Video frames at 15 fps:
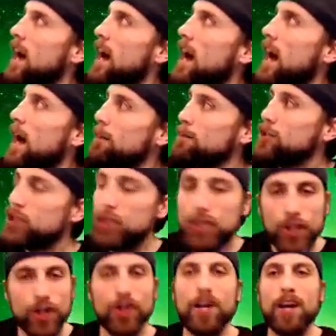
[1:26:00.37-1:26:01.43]
I'm
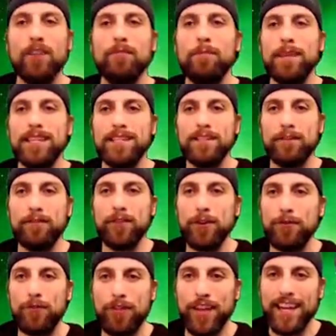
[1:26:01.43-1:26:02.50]
sure I've missed a
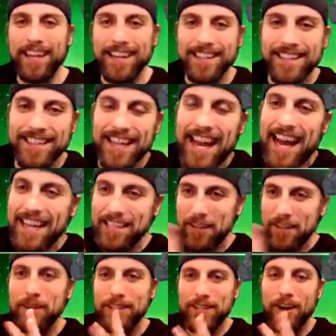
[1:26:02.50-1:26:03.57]
few things as
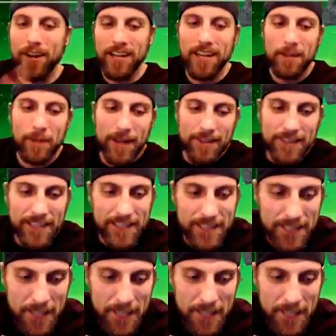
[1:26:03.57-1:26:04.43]
I've been talking about this.